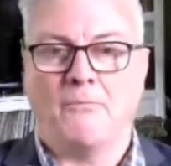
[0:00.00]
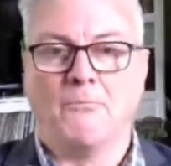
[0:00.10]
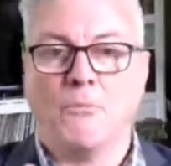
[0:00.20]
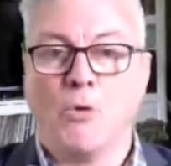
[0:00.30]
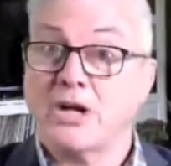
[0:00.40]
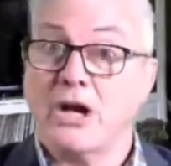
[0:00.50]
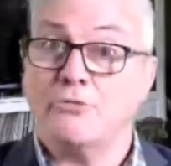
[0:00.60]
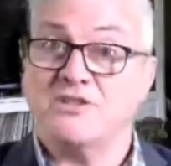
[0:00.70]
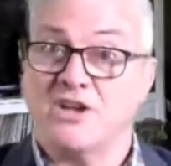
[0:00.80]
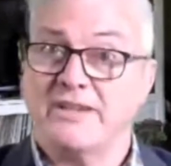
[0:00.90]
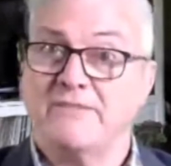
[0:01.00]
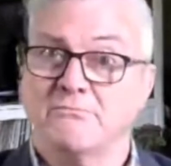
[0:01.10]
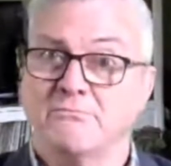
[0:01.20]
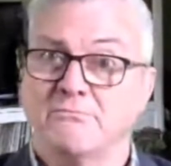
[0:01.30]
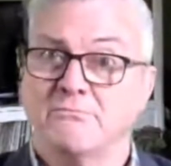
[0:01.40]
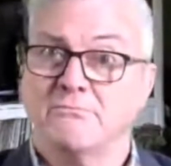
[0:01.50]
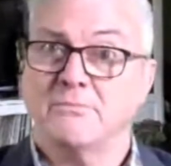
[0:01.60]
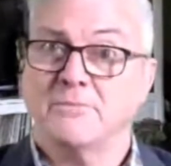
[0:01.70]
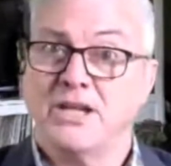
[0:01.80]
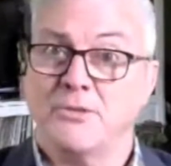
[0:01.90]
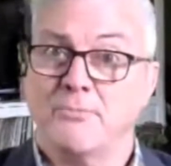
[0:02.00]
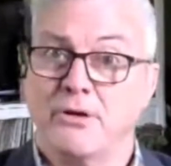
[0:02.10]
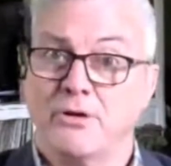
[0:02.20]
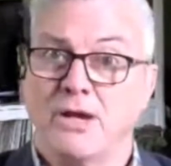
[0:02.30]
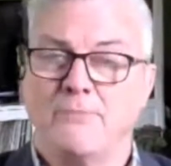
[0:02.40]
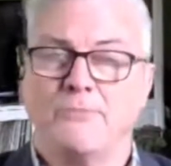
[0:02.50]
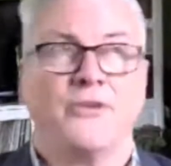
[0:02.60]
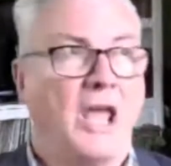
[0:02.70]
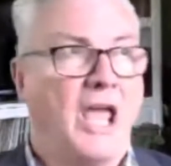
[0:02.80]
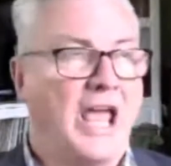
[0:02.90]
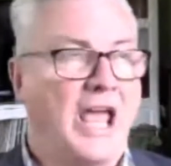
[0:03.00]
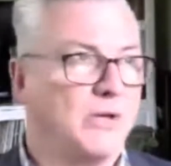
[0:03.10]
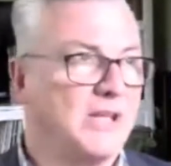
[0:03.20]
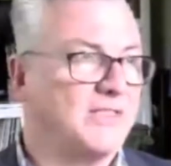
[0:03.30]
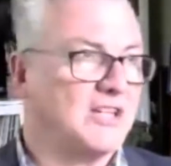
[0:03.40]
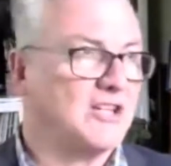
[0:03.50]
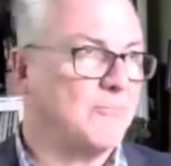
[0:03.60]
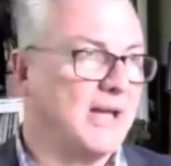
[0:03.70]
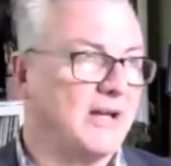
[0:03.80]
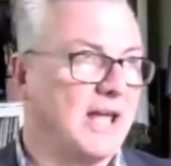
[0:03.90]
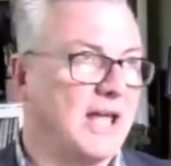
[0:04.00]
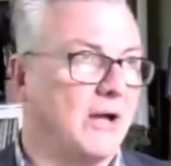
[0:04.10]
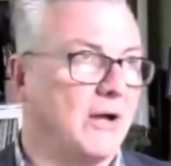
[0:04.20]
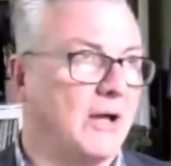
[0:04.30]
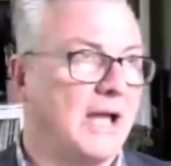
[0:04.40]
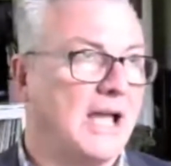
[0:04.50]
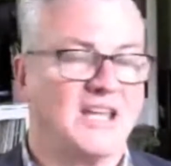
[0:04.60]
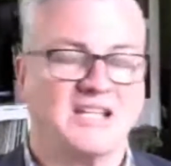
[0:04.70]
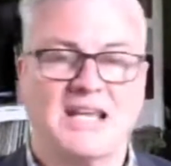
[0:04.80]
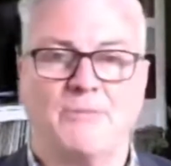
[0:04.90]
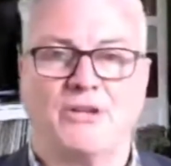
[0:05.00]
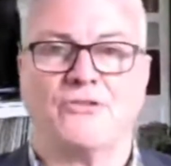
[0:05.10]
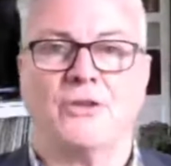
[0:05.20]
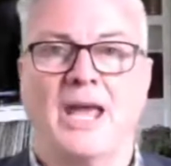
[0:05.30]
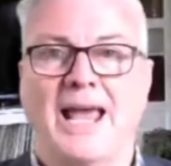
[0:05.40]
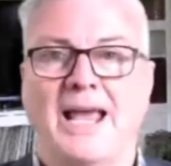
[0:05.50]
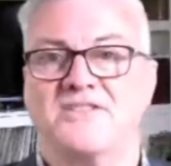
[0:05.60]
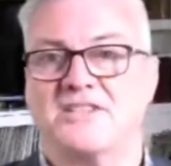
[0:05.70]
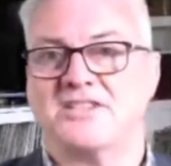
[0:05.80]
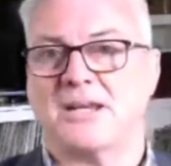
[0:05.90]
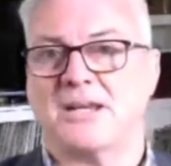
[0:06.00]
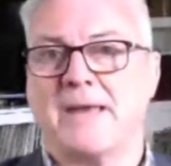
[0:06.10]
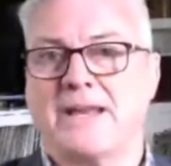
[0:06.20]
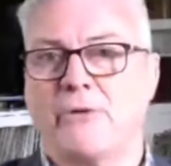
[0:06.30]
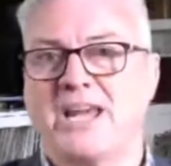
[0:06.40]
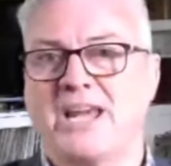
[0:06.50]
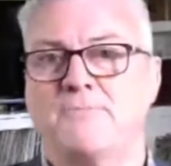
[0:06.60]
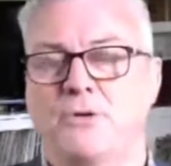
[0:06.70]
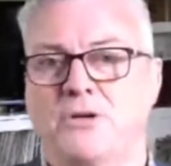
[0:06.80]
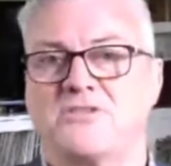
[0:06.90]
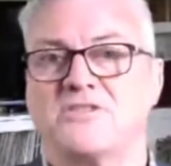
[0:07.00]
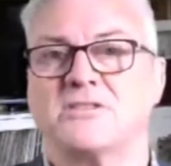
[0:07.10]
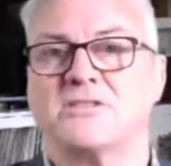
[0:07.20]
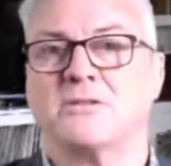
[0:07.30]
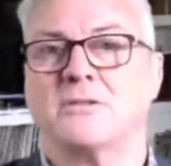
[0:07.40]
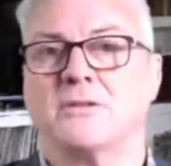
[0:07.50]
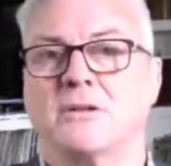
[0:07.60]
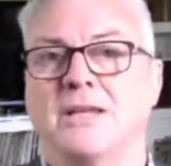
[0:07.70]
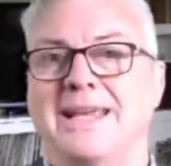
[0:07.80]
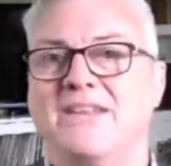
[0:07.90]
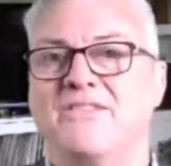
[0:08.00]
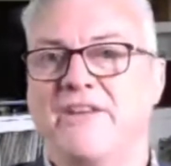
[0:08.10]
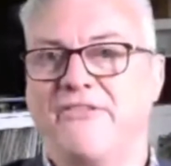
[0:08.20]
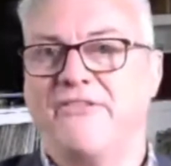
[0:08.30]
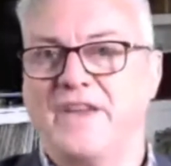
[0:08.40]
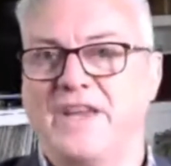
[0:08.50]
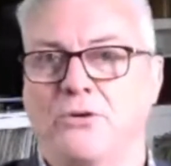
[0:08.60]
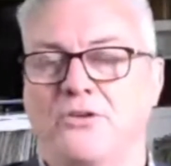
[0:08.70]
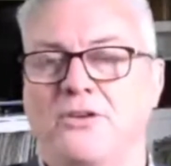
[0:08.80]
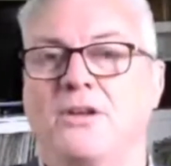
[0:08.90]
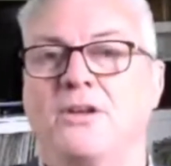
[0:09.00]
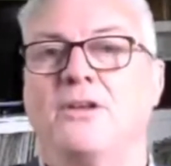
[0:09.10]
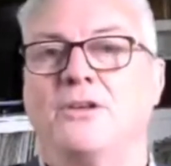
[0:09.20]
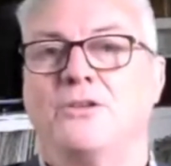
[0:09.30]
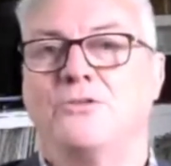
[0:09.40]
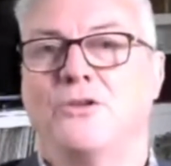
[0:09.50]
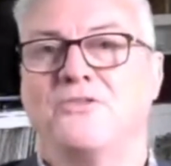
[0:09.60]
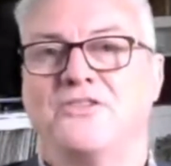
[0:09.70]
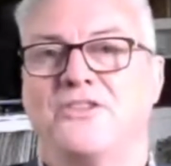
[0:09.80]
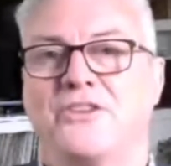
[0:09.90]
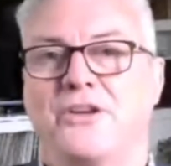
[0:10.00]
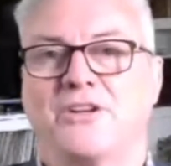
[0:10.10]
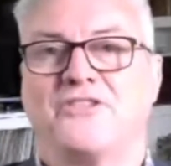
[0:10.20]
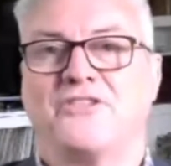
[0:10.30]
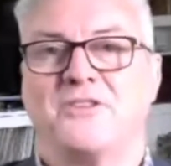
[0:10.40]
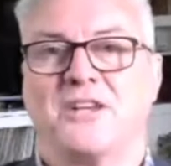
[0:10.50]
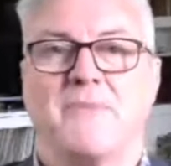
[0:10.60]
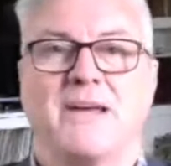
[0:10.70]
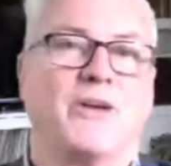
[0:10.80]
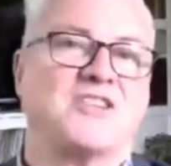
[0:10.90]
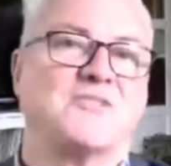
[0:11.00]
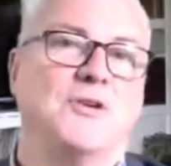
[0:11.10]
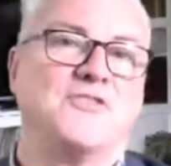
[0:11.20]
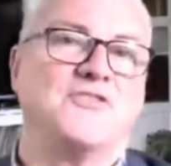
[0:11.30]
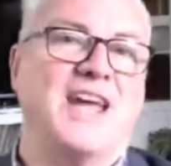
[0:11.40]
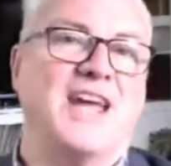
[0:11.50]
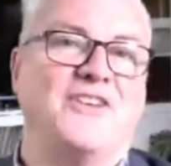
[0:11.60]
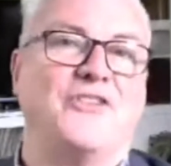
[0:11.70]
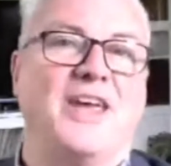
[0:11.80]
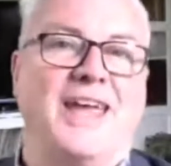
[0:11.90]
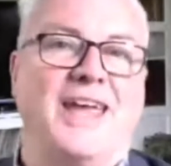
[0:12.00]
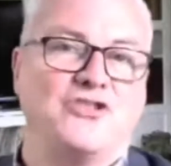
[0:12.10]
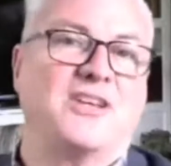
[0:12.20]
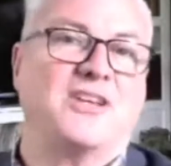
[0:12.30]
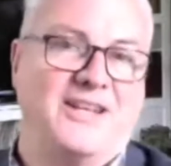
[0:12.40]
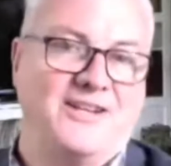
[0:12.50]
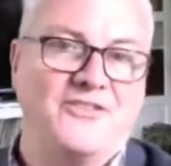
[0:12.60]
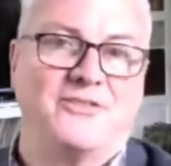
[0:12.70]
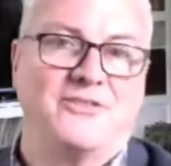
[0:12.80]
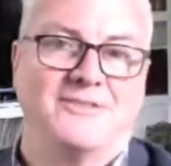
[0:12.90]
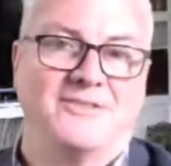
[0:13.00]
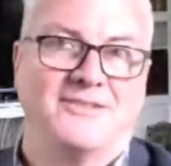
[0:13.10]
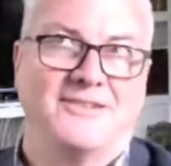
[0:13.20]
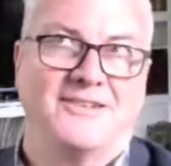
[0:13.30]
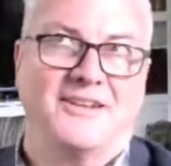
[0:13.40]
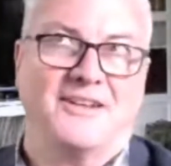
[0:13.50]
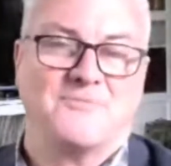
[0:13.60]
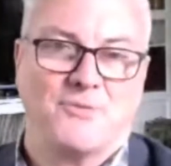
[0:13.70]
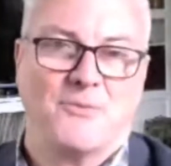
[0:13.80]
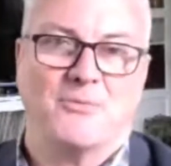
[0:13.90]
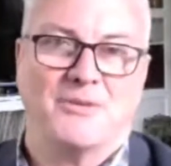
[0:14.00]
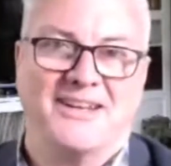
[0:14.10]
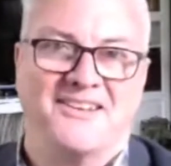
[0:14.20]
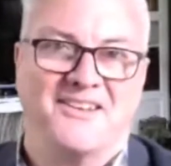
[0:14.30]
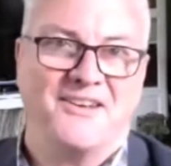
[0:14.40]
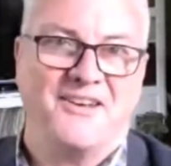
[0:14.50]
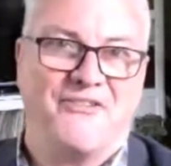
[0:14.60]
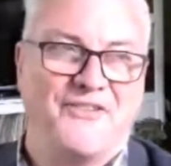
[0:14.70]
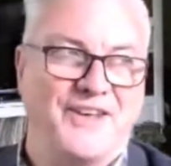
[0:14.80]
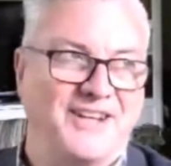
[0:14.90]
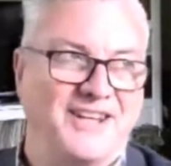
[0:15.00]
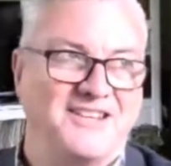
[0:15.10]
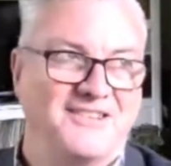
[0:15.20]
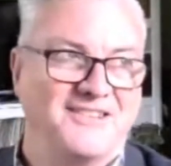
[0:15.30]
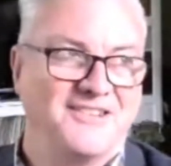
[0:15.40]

more co-design in the programs, and we think about our academics as subject matter experts in their field, not necessarily subject matter experts as educators, well, that's probably a fairly